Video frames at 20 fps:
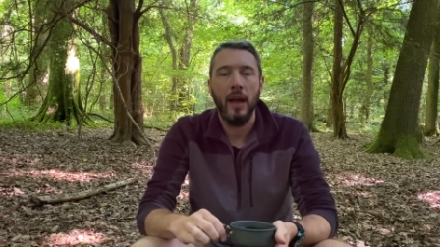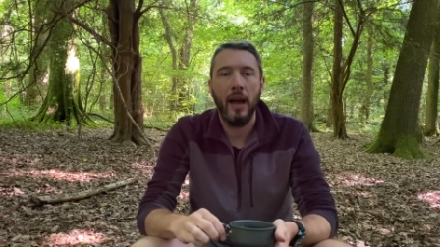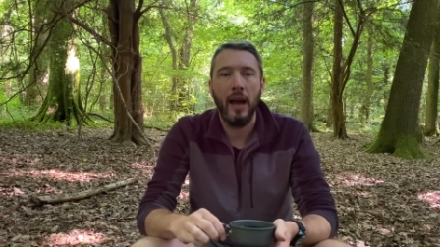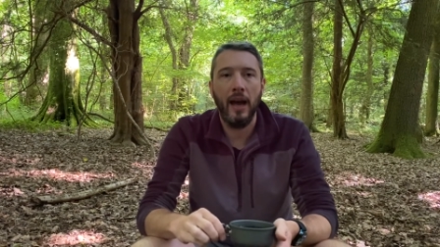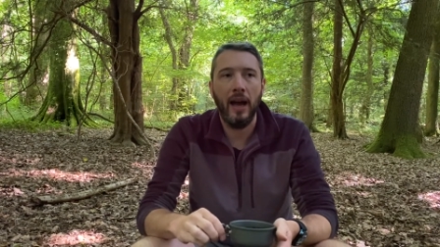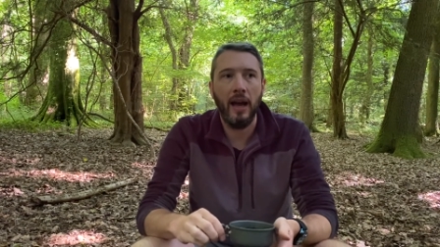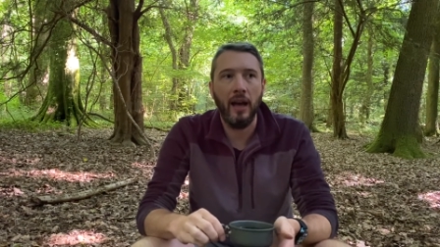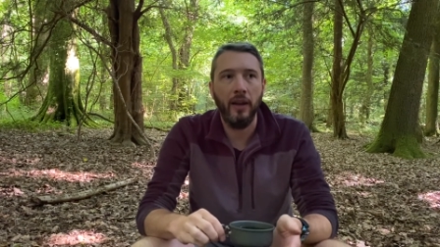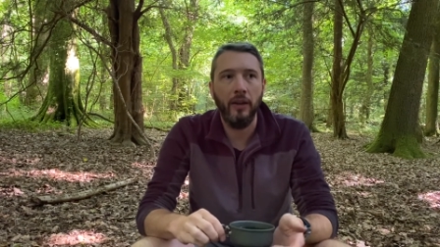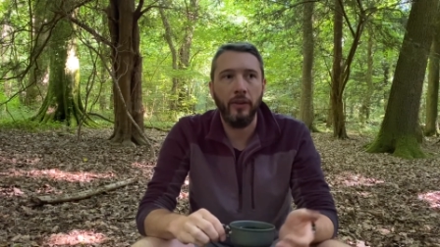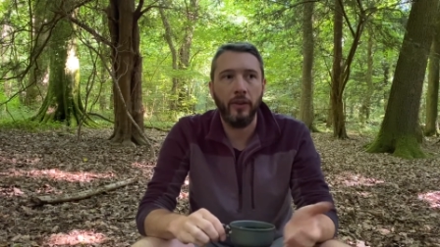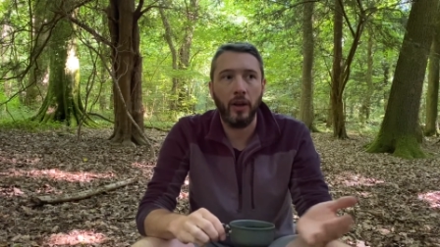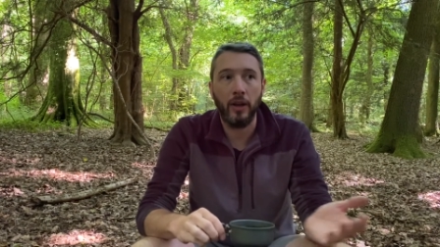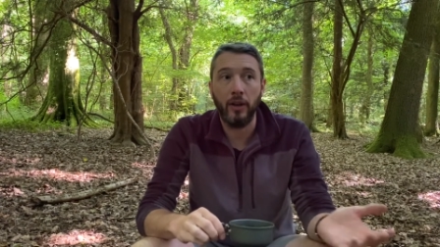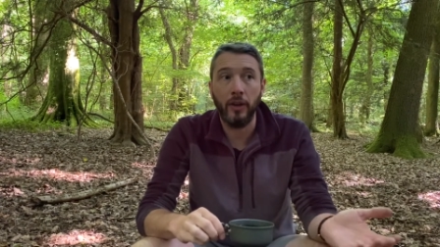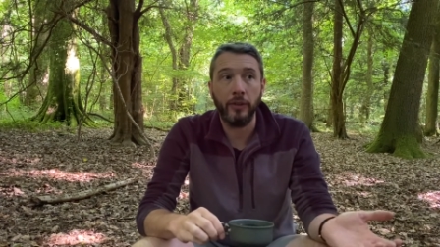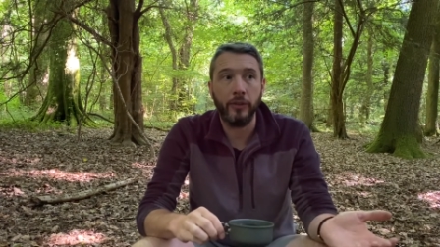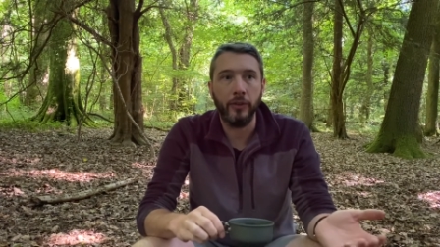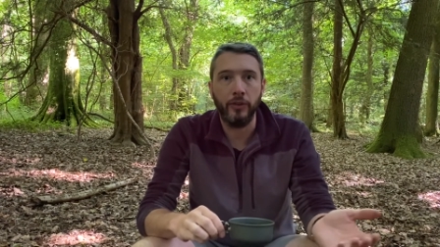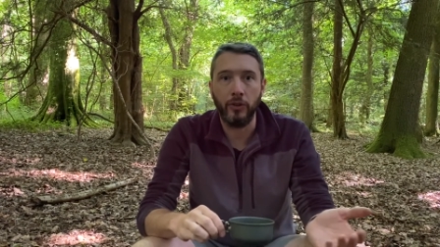and I
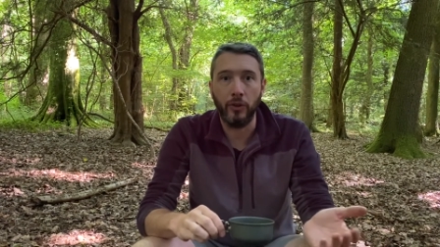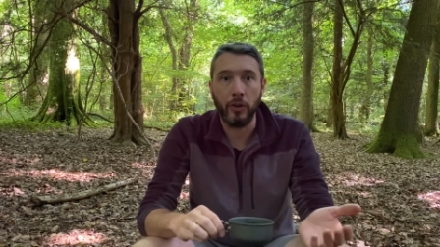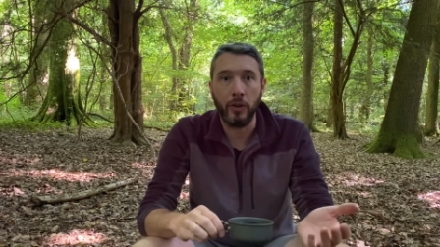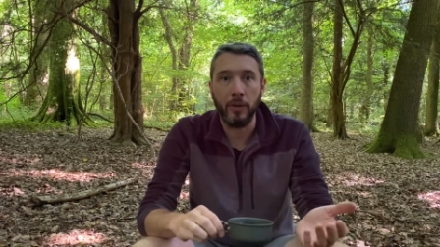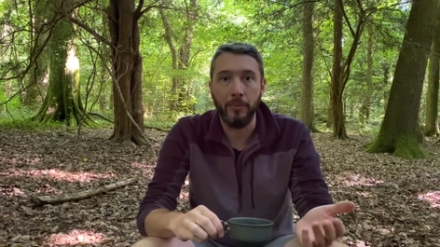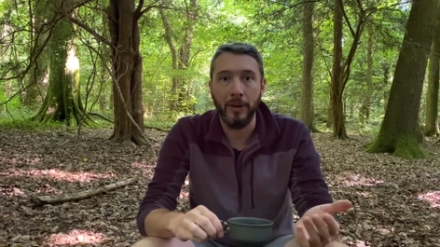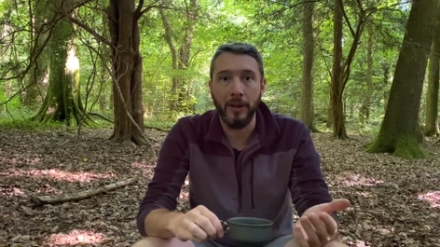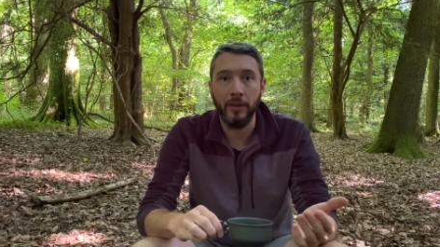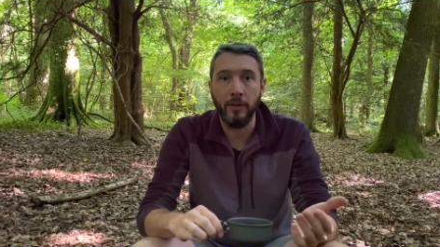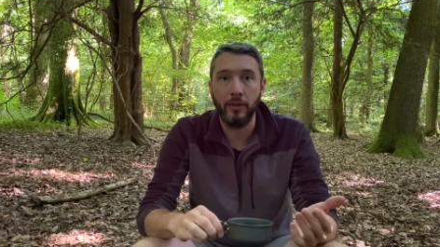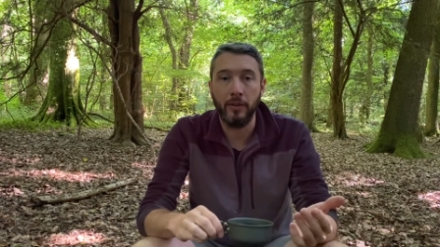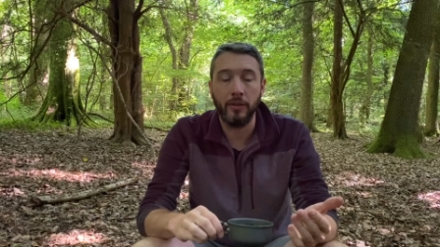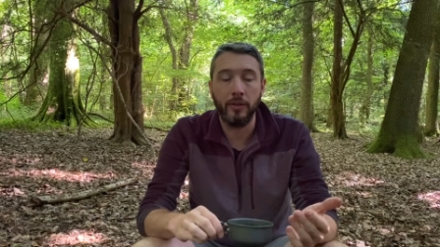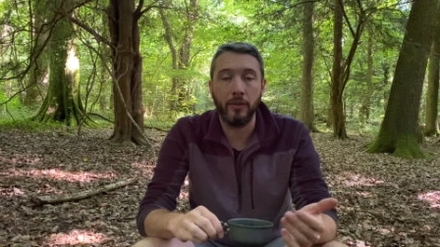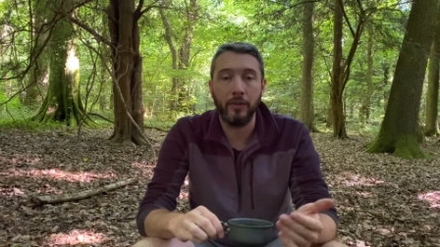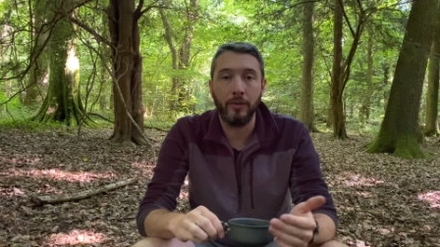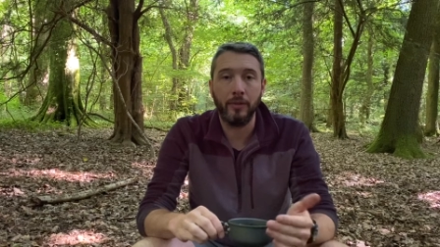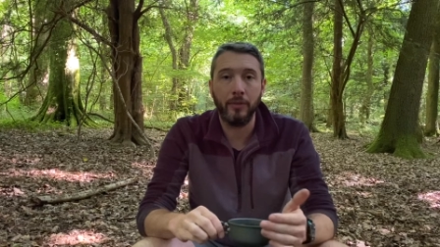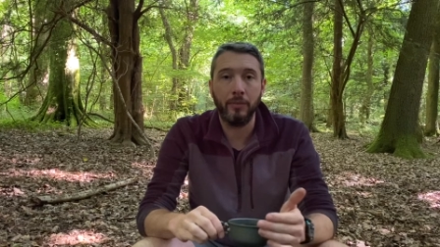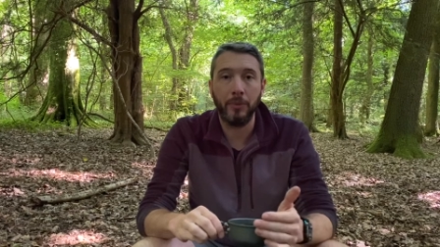like to document
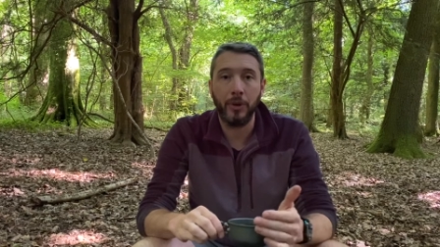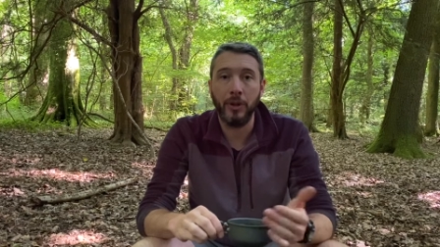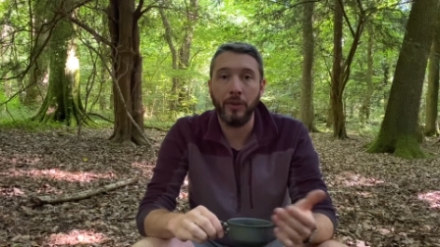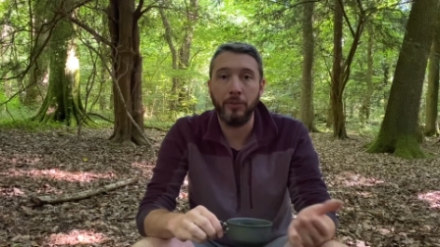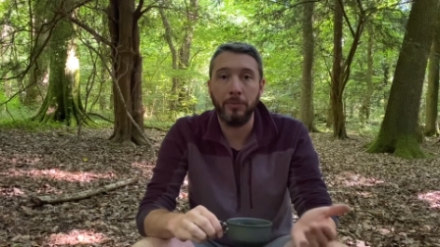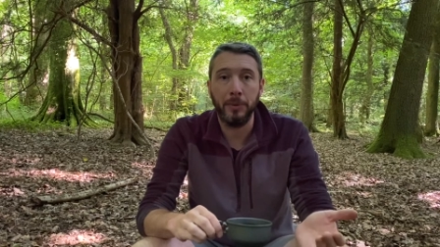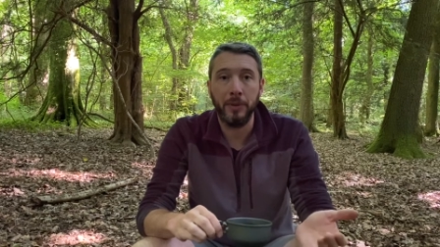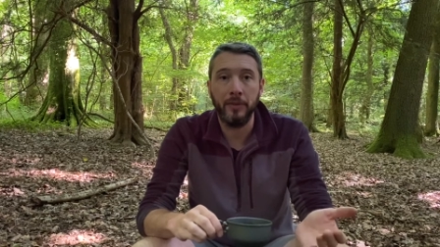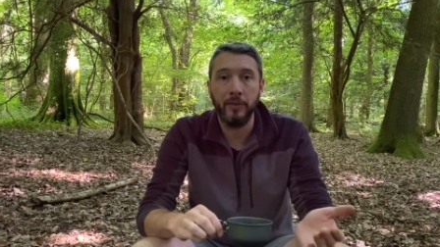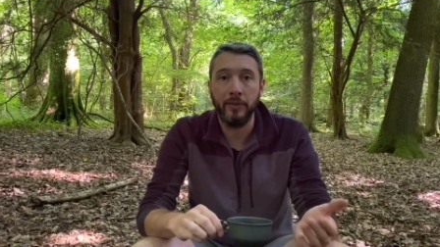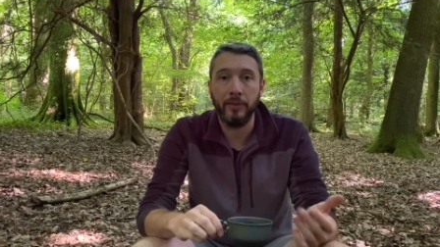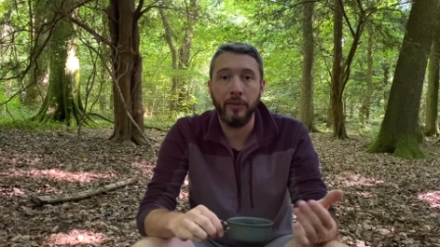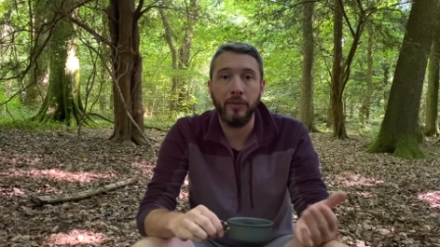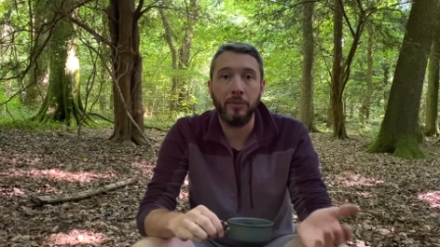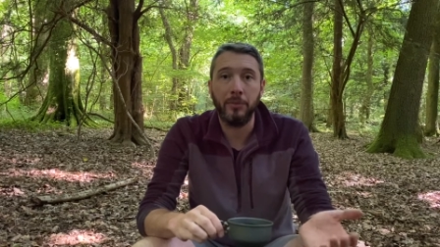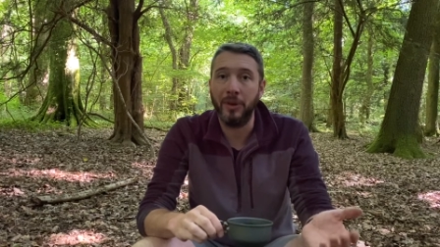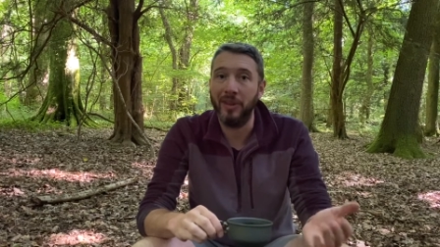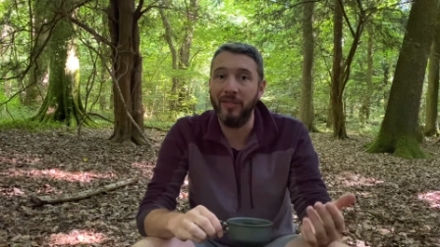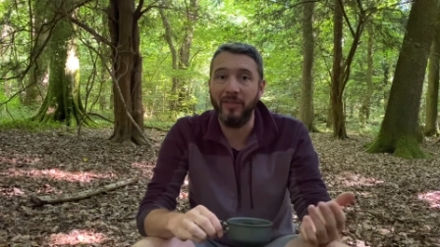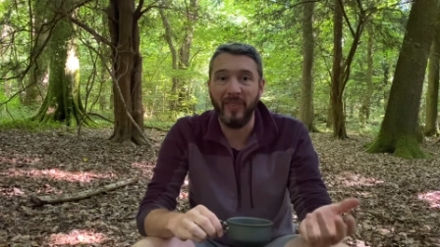my experiences and
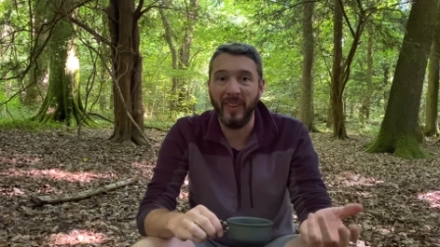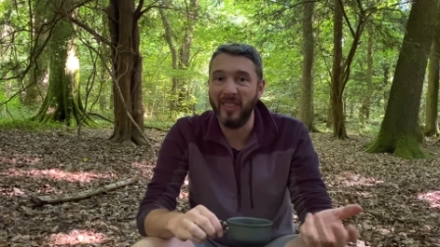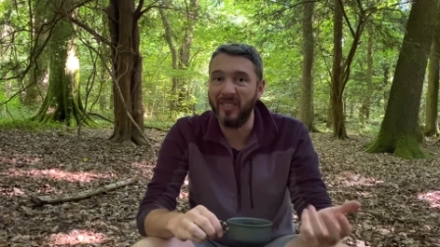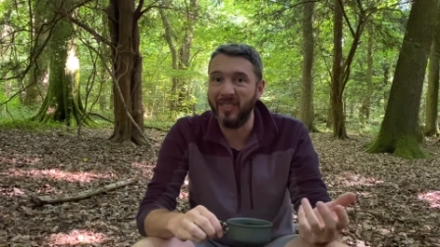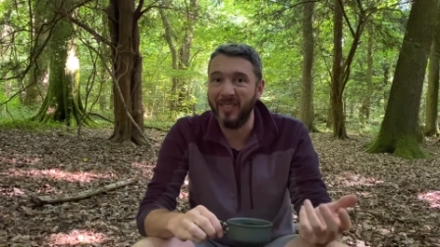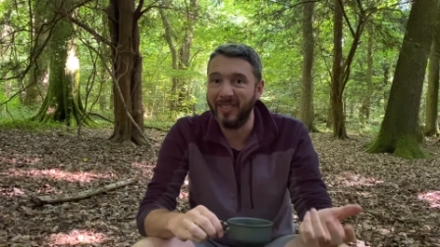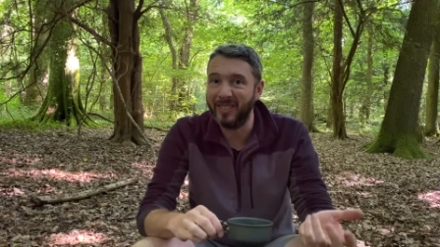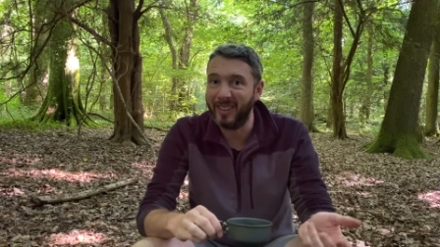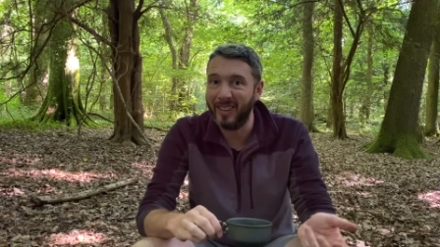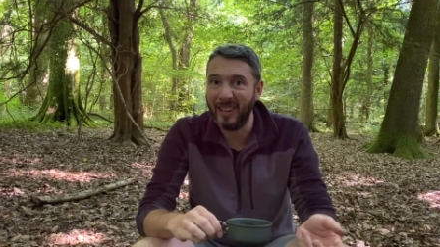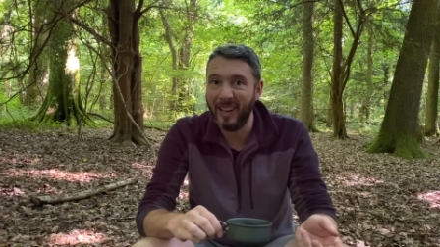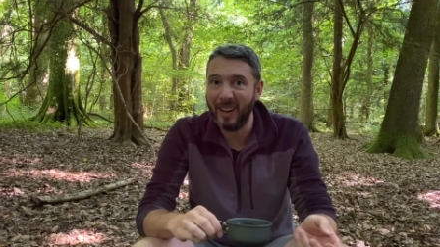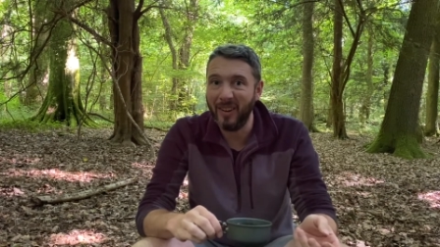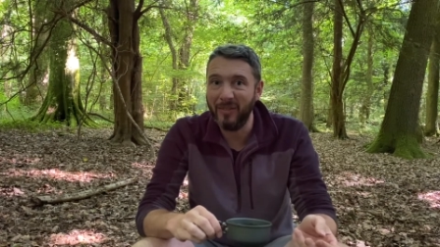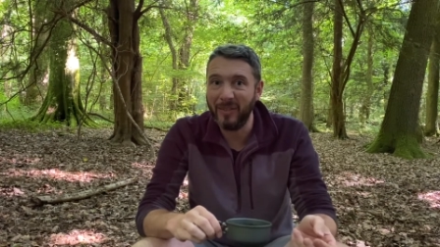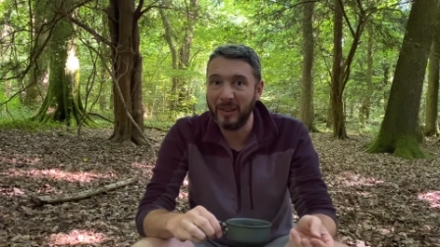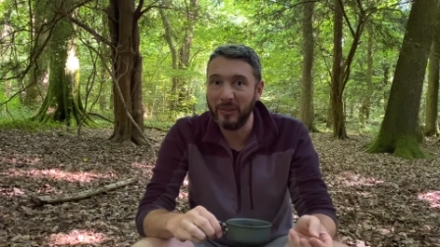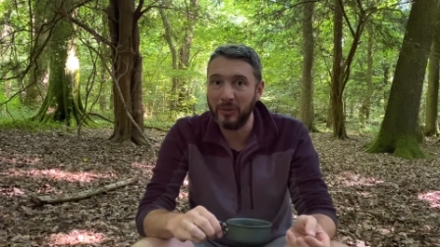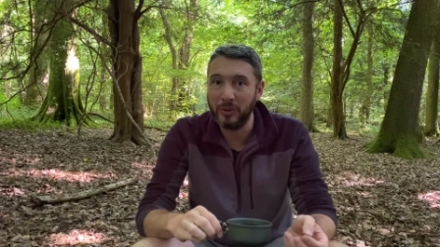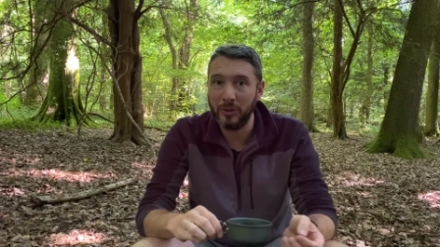my adventures that I have
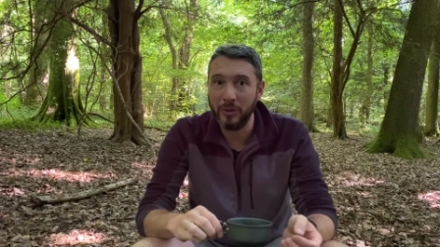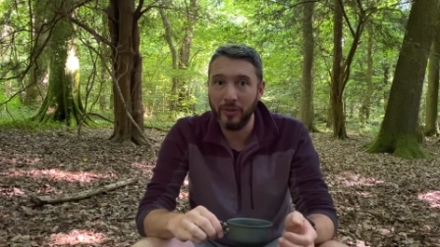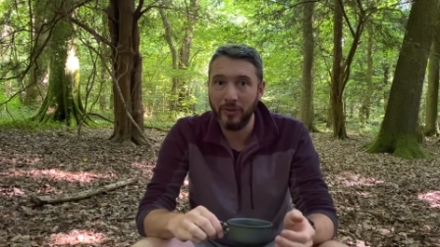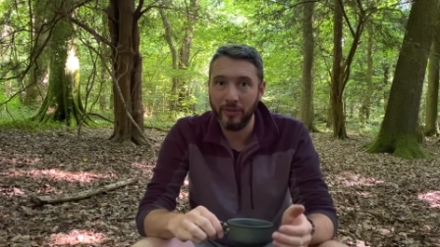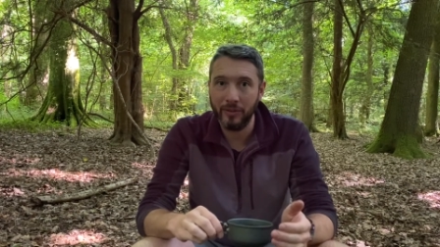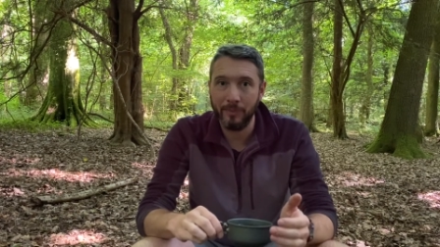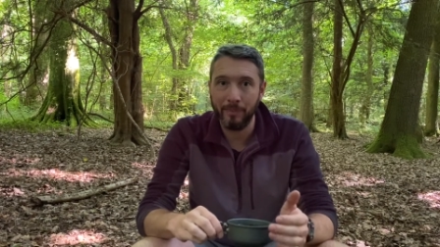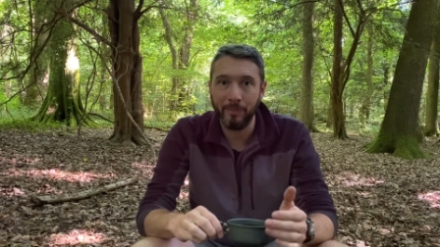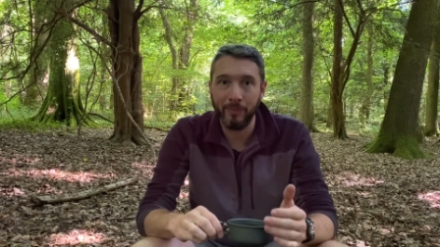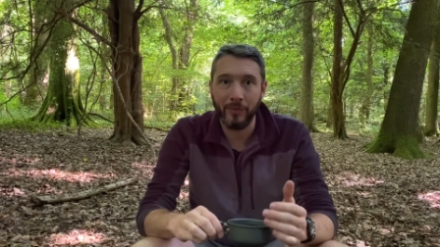outdoors.